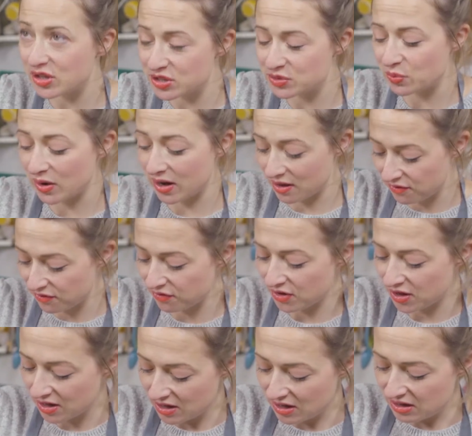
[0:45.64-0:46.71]
good when I've
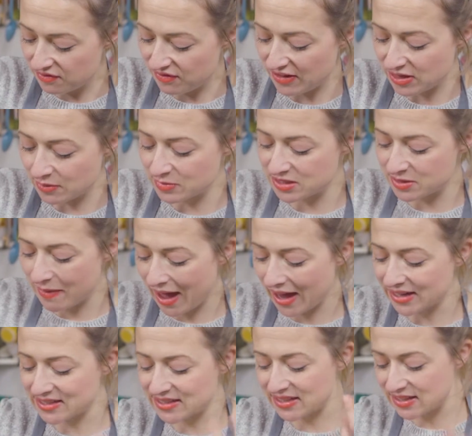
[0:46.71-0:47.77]
fed them some
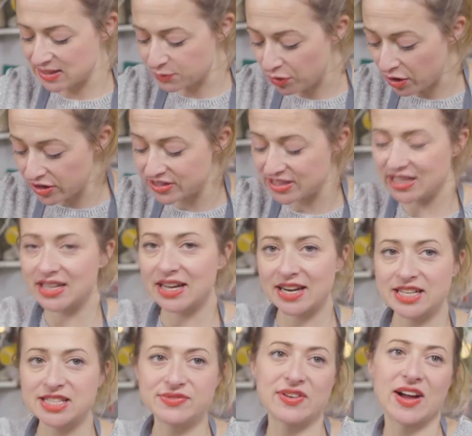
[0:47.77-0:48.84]
eggs because it's protein
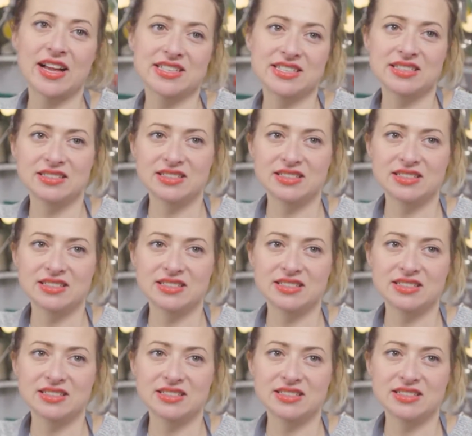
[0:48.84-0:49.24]
and it's fat.